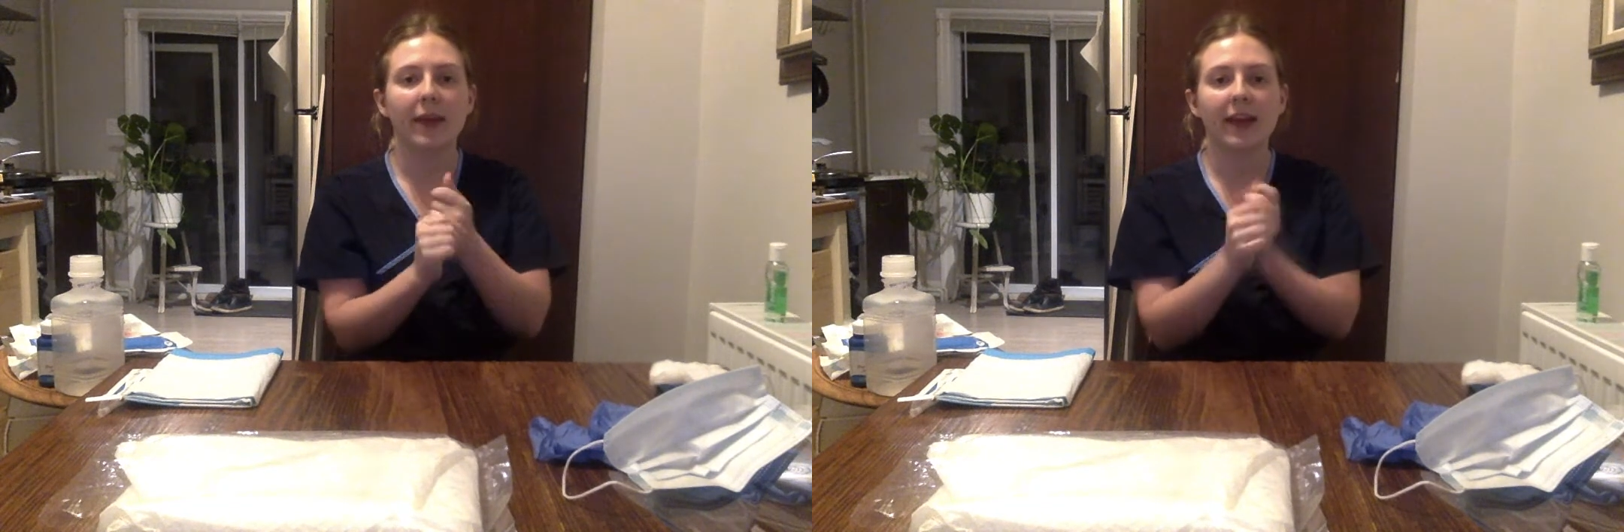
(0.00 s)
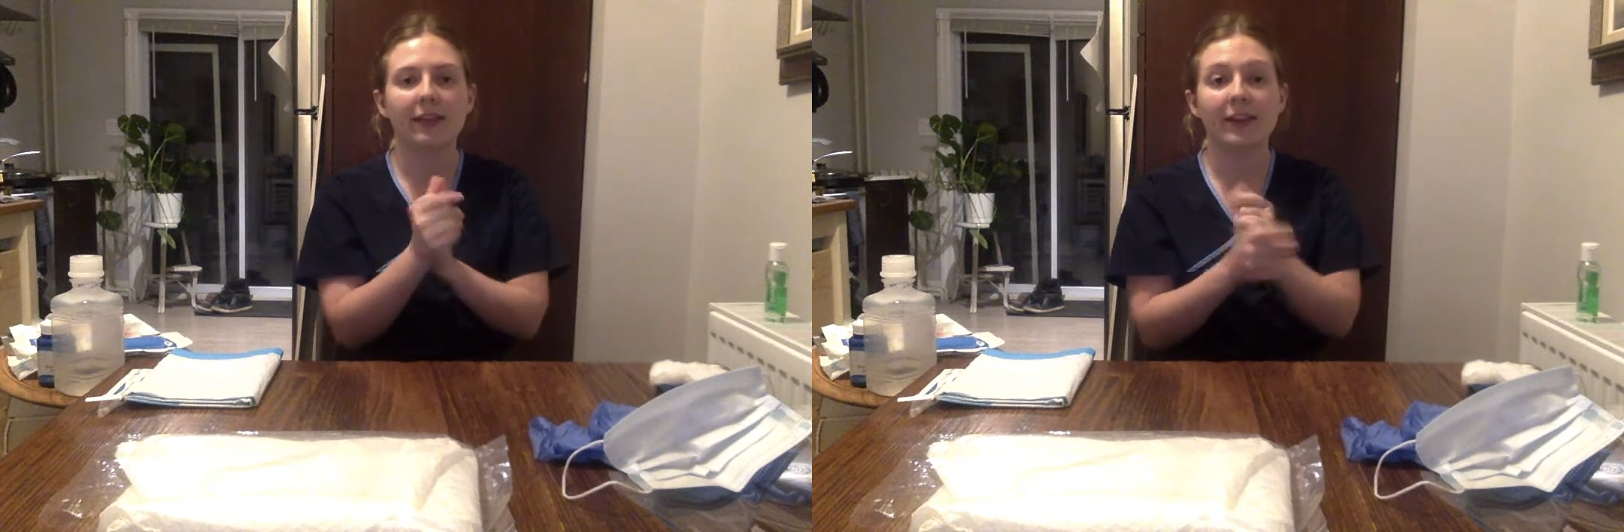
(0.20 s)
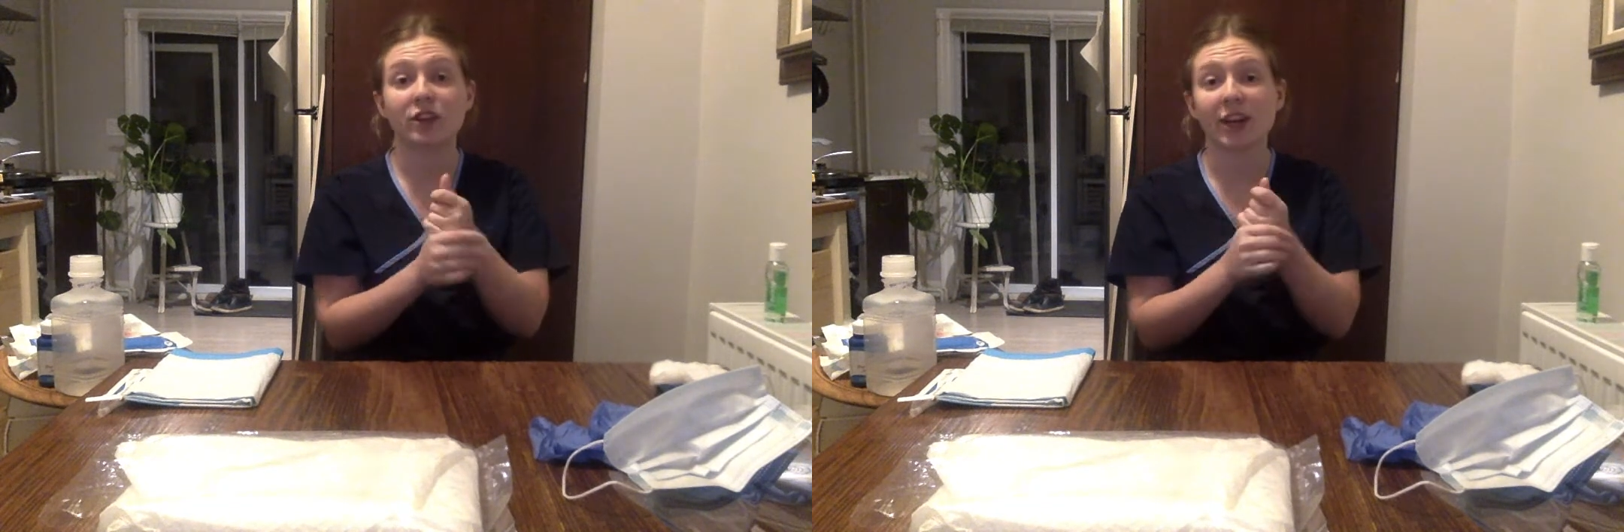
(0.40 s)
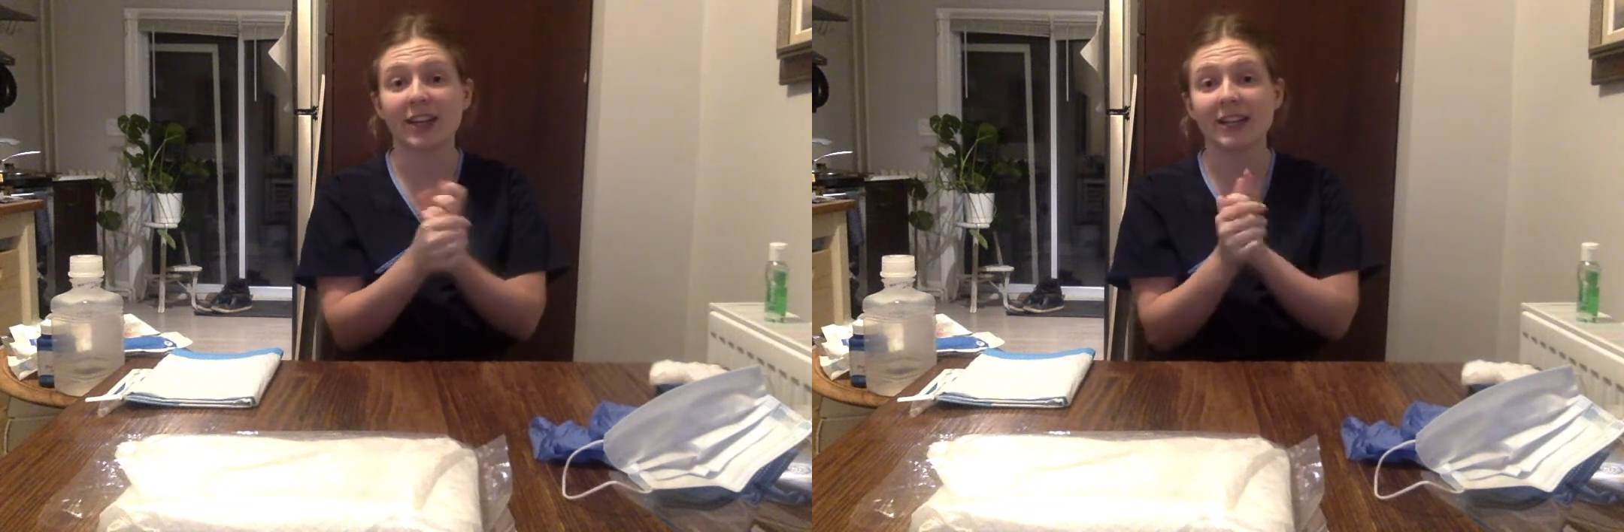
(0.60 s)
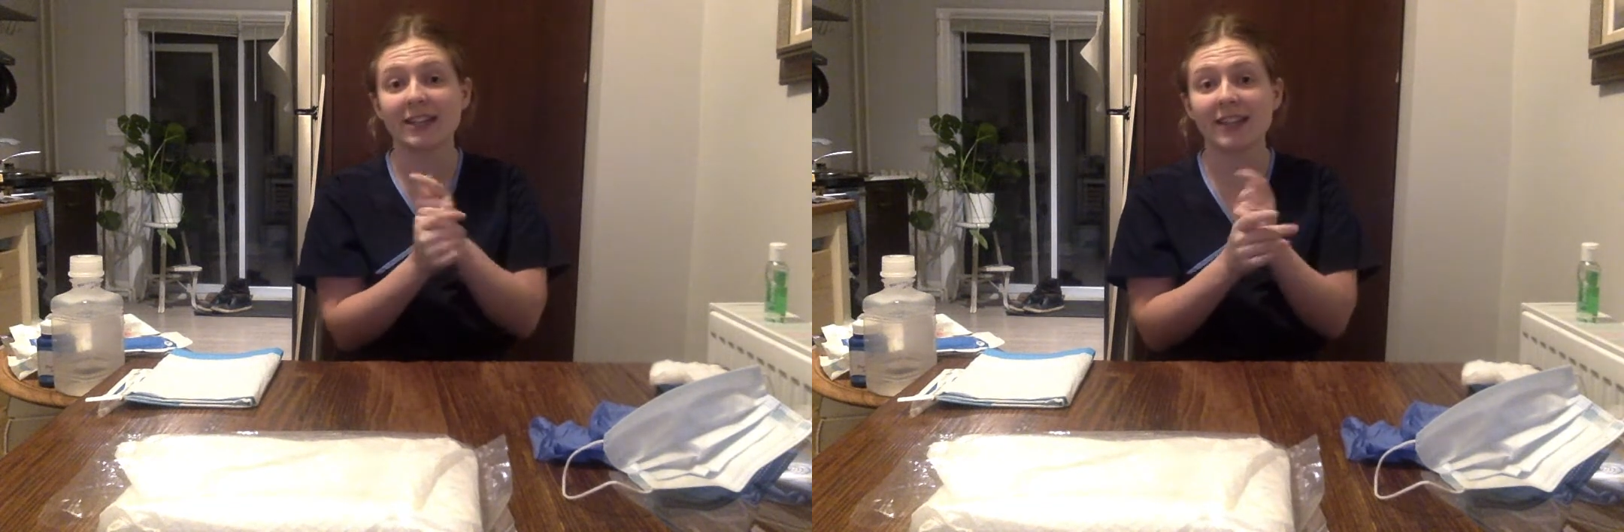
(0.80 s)
and then
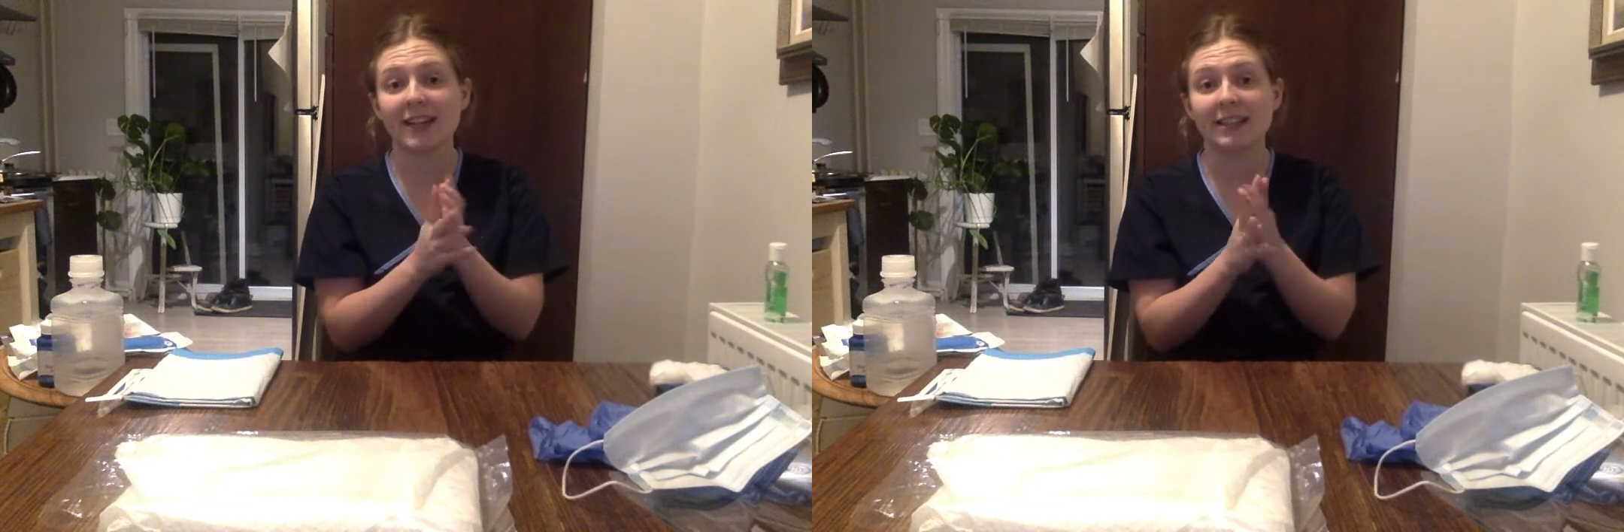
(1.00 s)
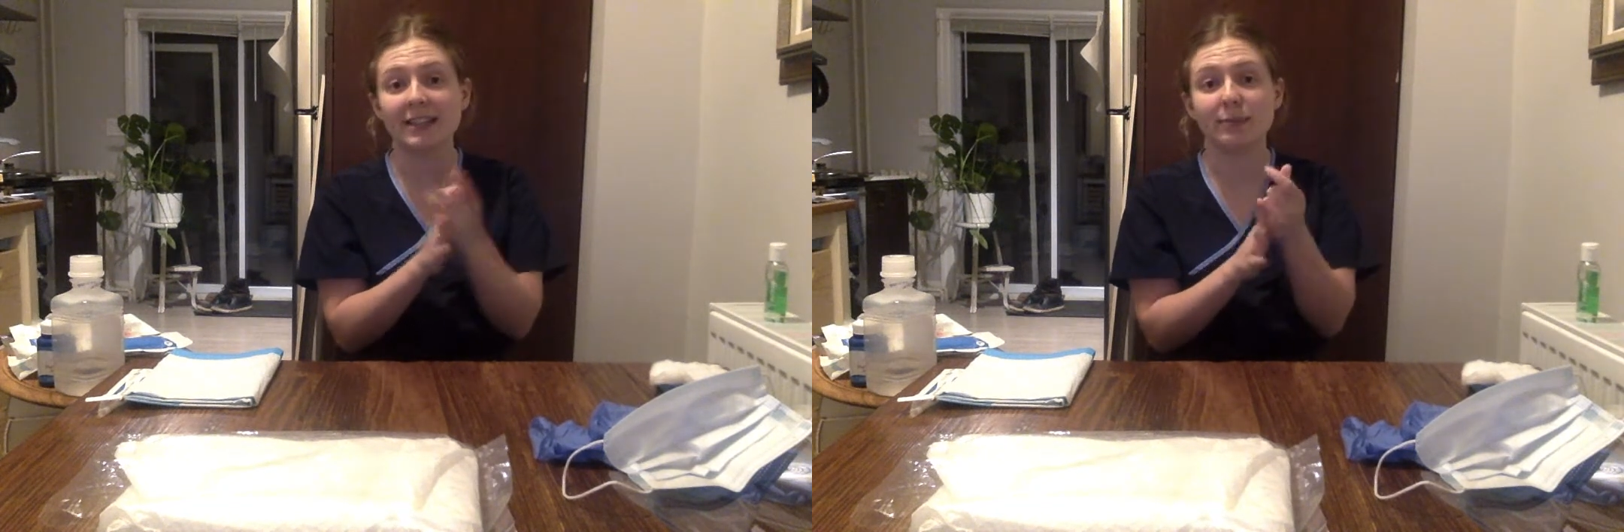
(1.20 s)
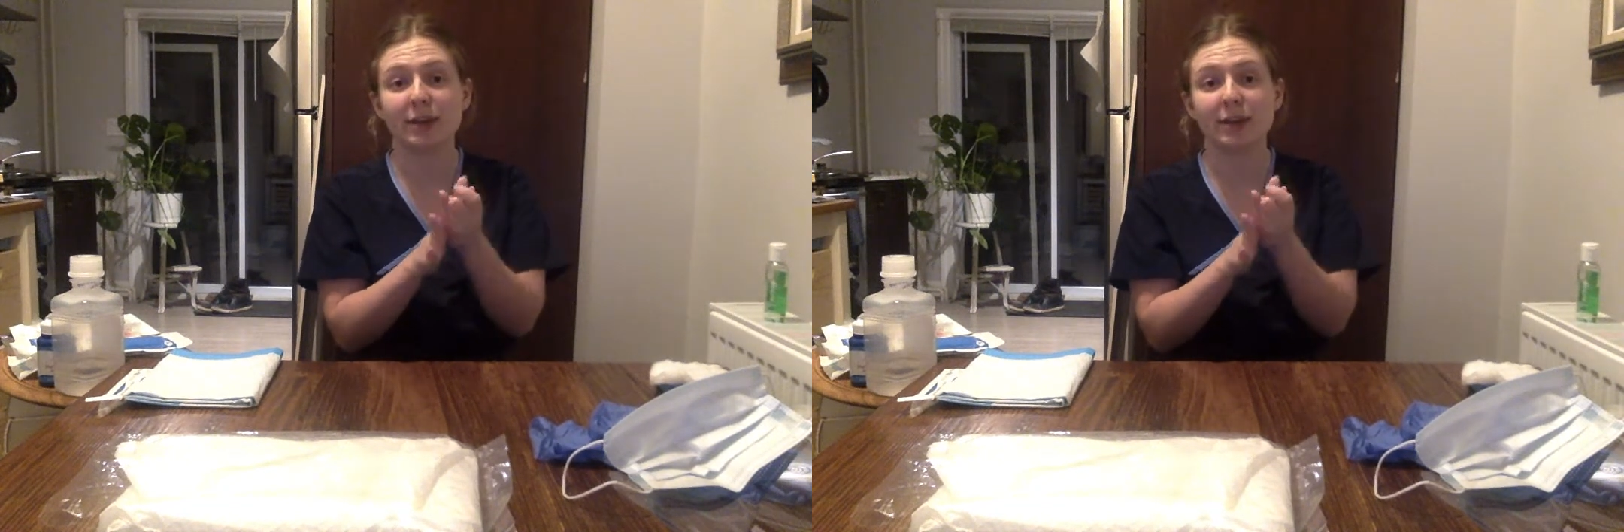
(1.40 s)
checking his ID